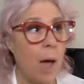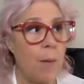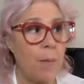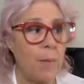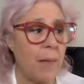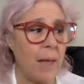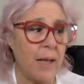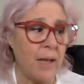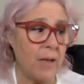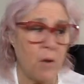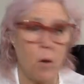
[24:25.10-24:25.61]

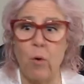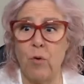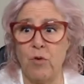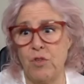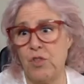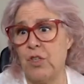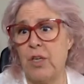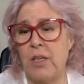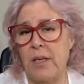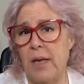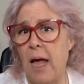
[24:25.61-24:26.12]
like, oh,
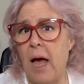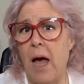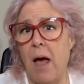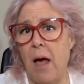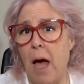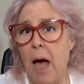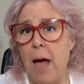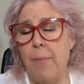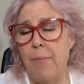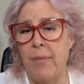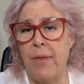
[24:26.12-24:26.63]

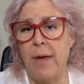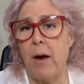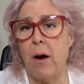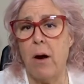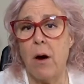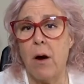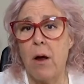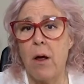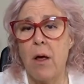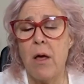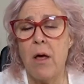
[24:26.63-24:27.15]
I'm there.
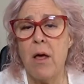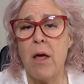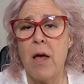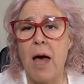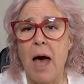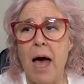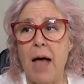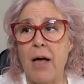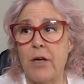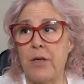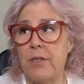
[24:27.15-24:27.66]

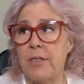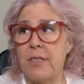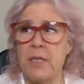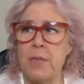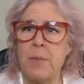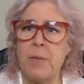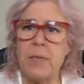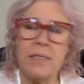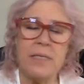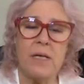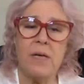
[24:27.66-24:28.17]
I could see
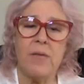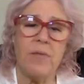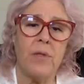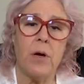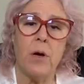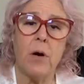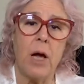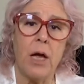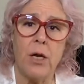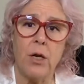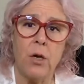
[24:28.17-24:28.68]
myself
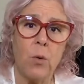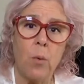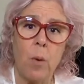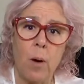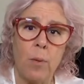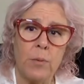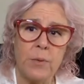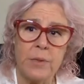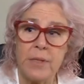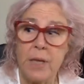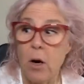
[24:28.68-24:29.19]
there. I knew I
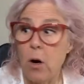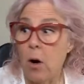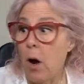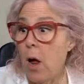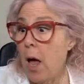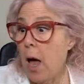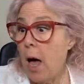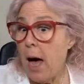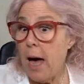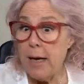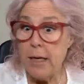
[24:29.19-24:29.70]
was there.
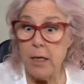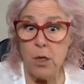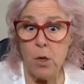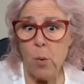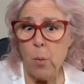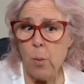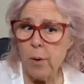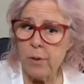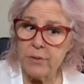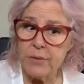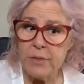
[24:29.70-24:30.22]
I didn't know
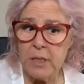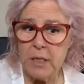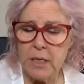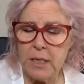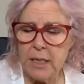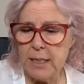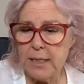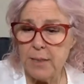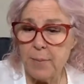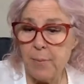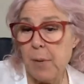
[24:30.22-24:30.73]
where I was going to
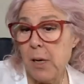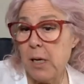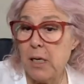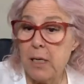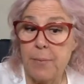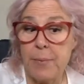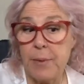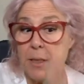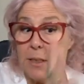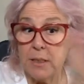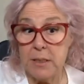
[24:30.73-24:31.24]
get the money
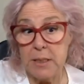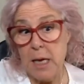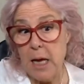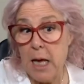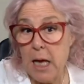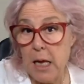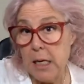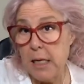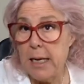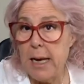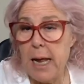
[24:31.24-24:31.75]
because I
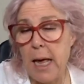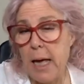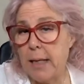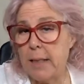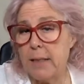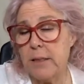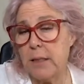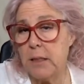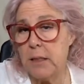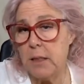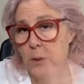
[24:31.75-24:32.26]
had an
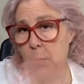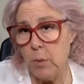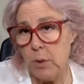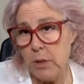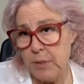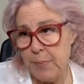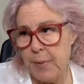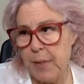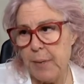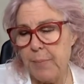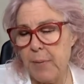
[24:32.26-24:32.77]
ex that didn't want
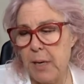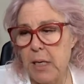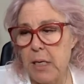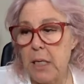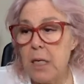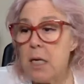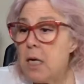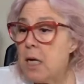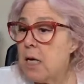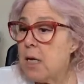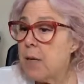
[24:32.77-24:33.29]
to,
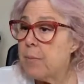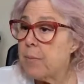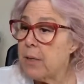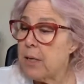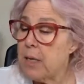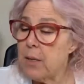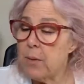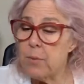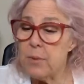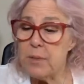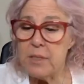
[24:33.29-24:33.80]
but
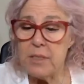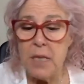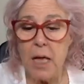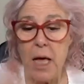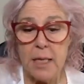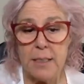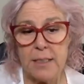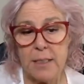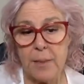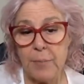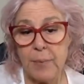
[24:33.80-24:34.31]
it was
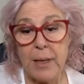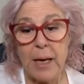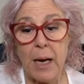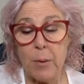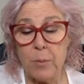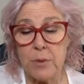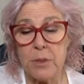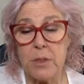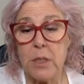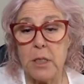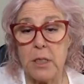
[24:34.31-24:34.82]
not something I
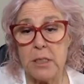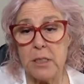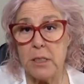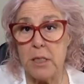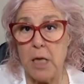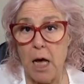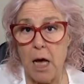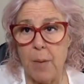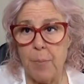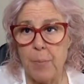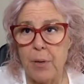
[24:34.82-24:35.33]
was going to
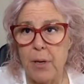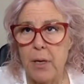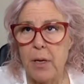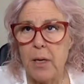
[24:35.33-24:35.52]
stop.